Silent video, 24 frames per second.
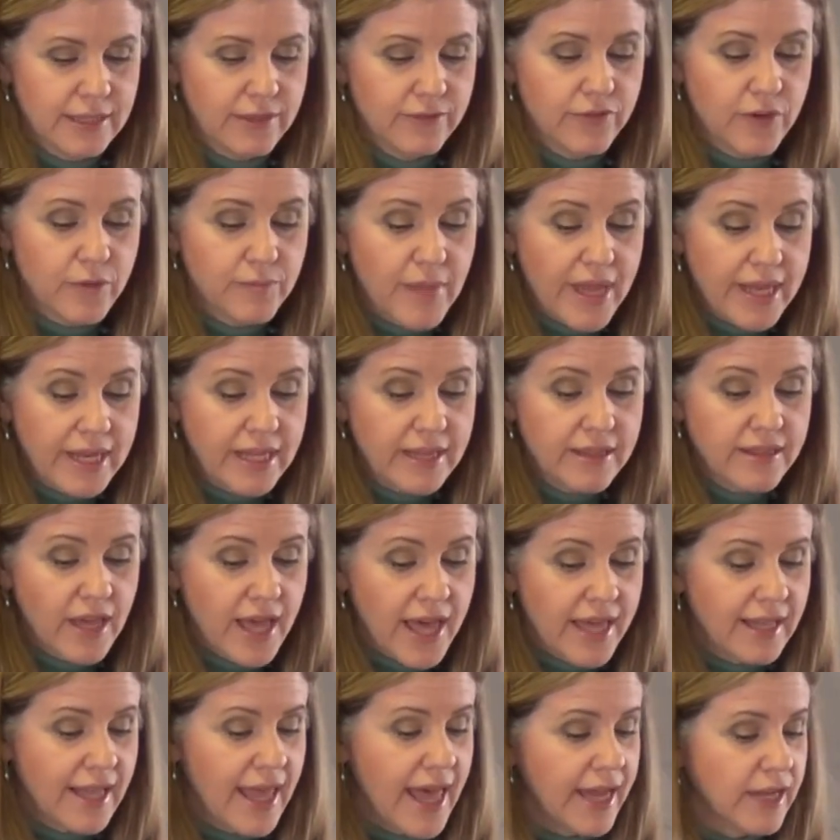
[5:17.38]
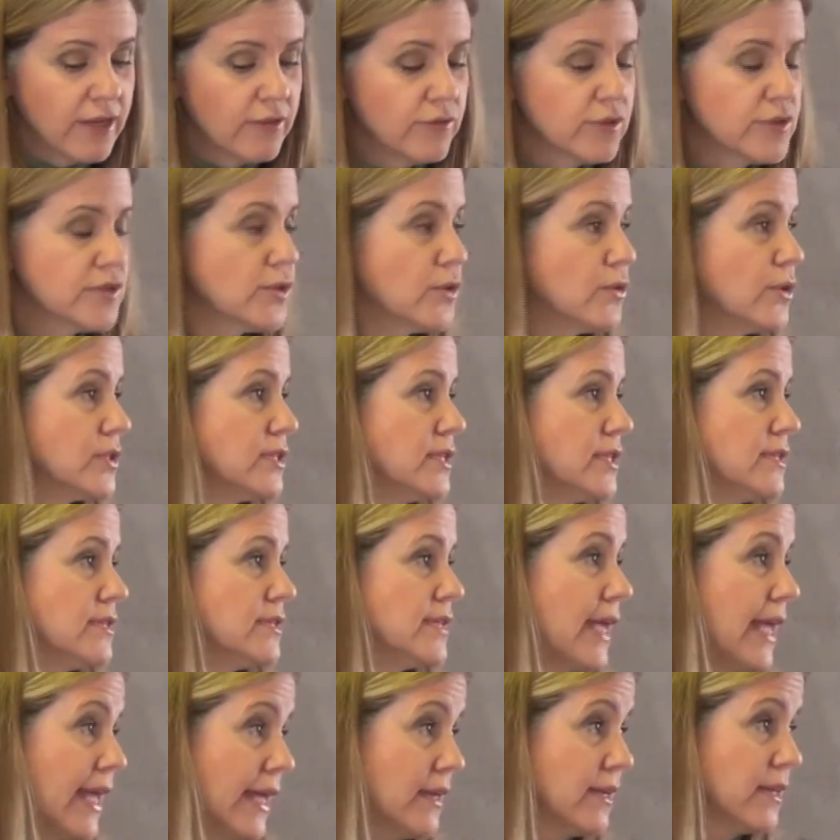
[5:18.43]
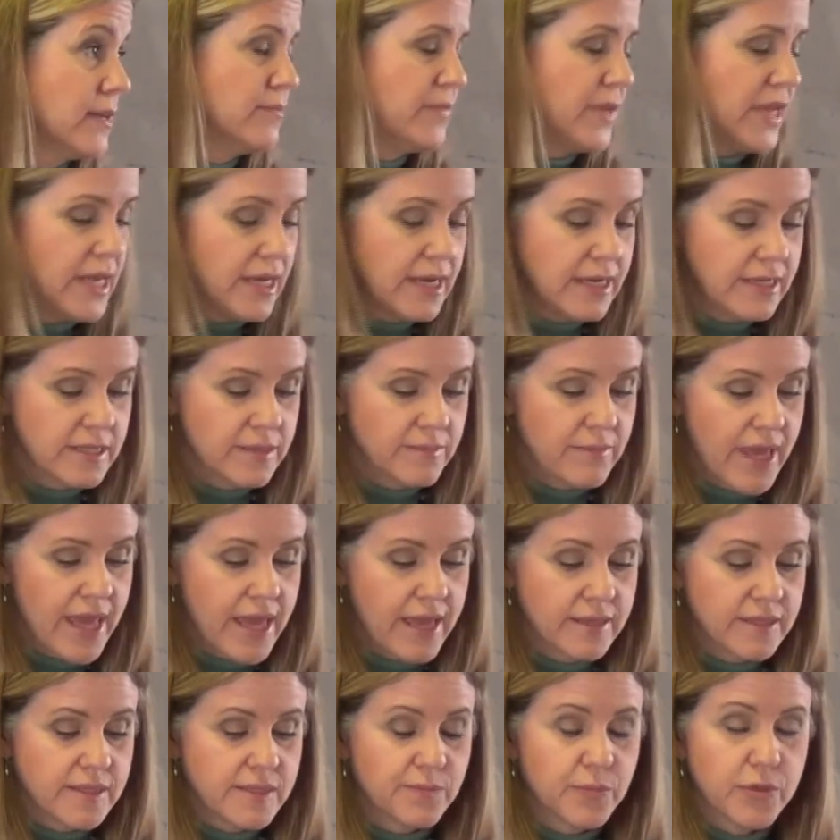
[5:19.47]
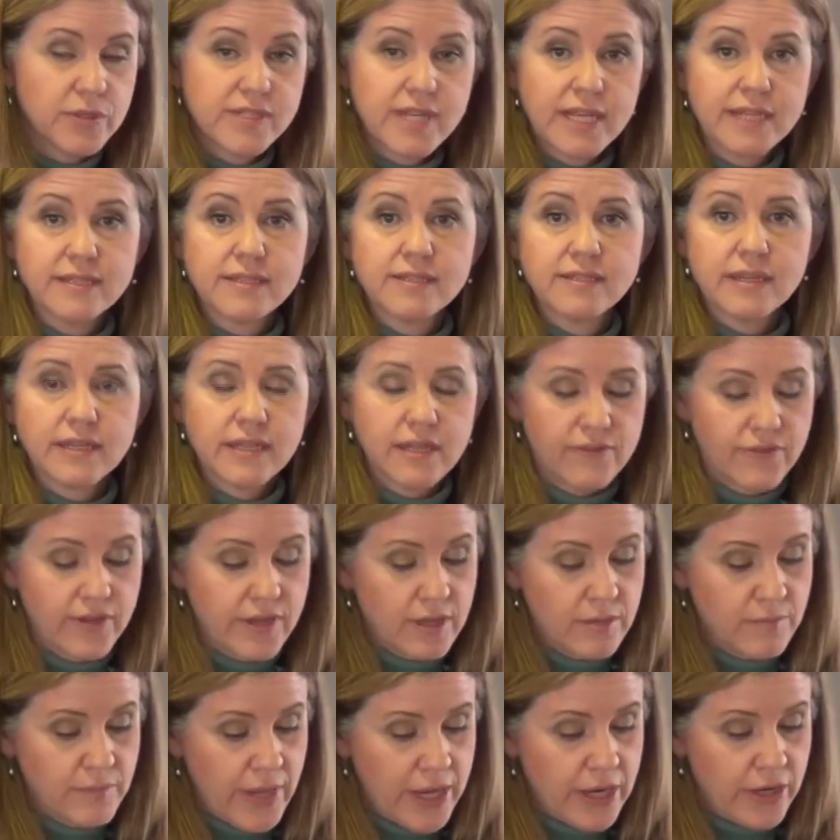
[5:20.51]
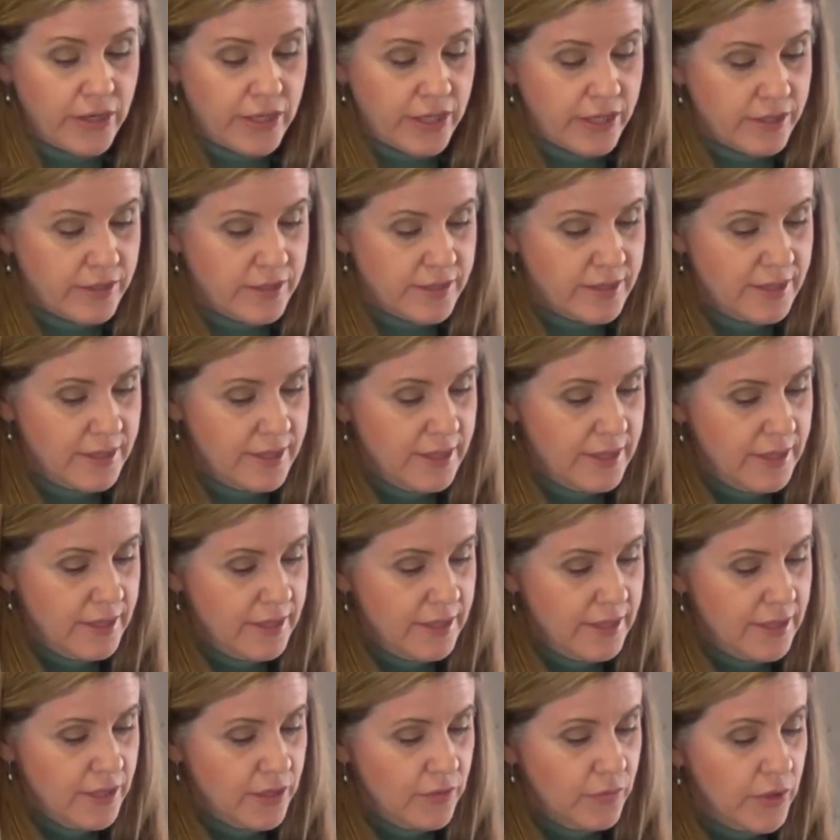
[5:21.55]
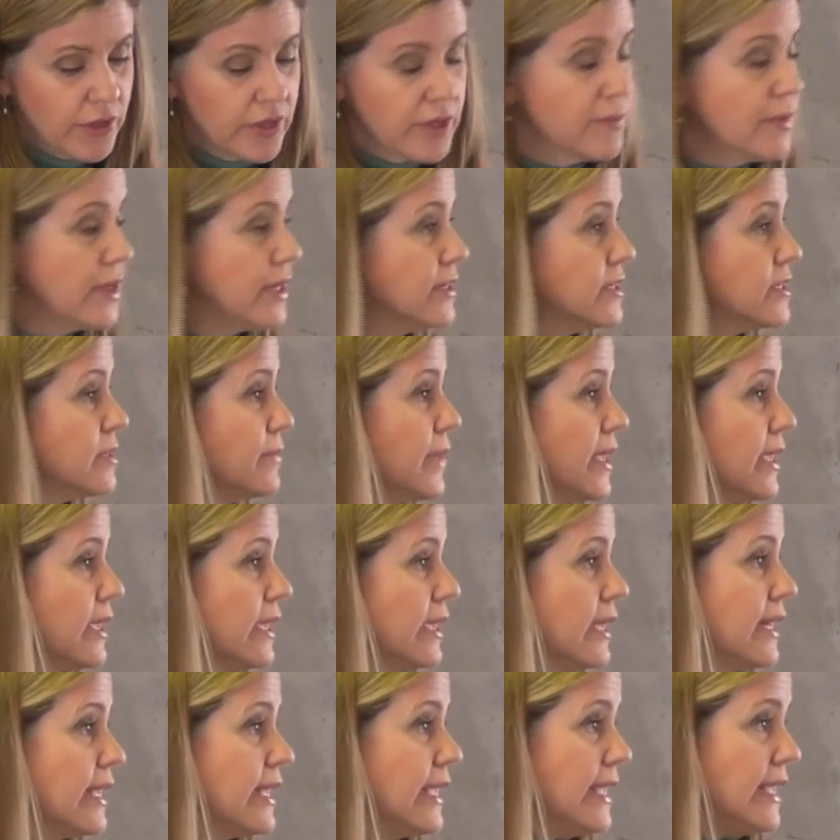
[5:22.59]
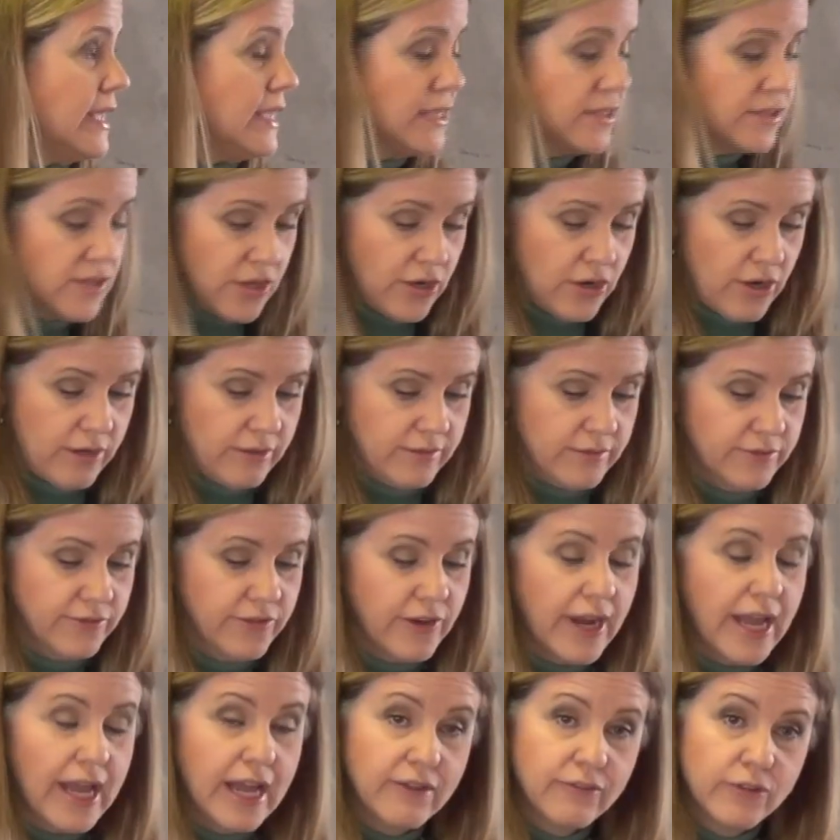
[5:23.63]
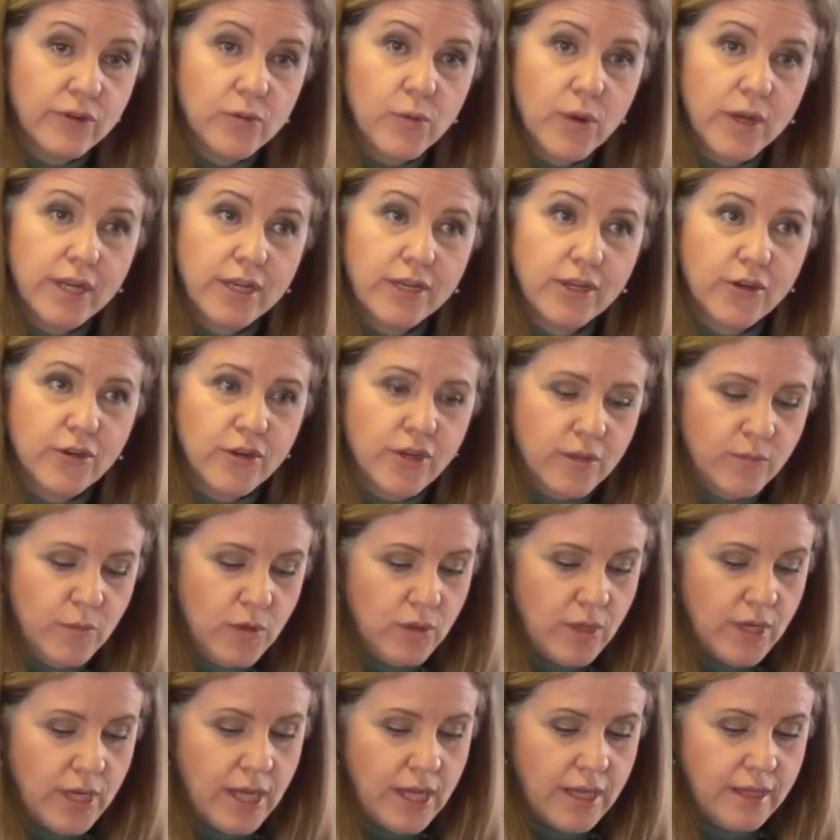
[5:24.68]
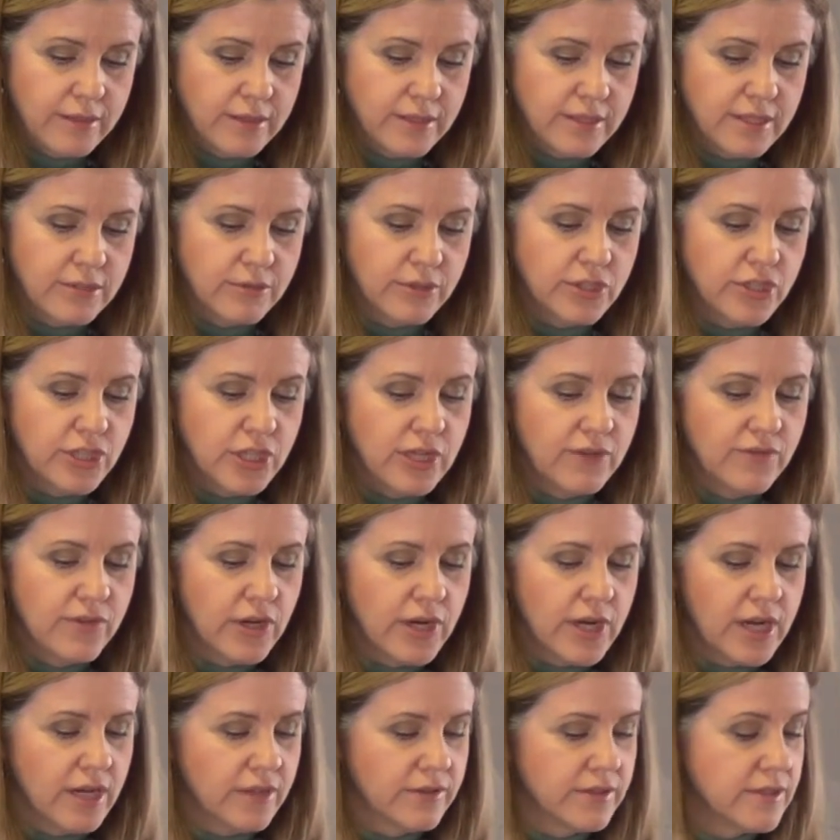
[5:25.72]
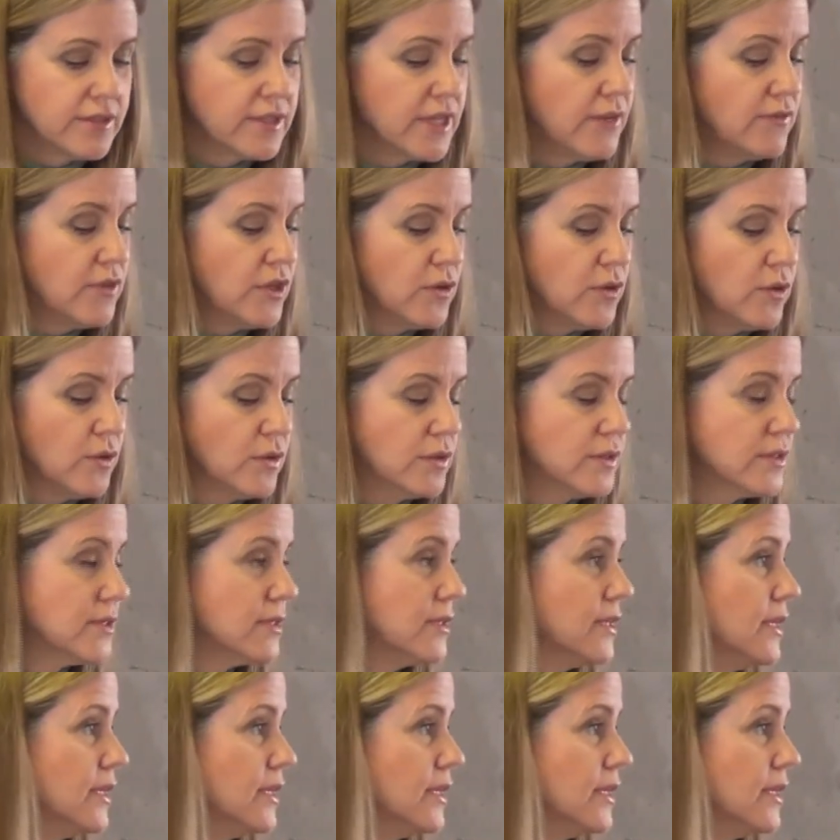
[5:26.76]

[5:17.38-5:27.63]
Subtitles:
For many, that lack of resources and competing demands presents significant barriers. We're committed to making it easier for everyone in your community to achieve their health and safety goals.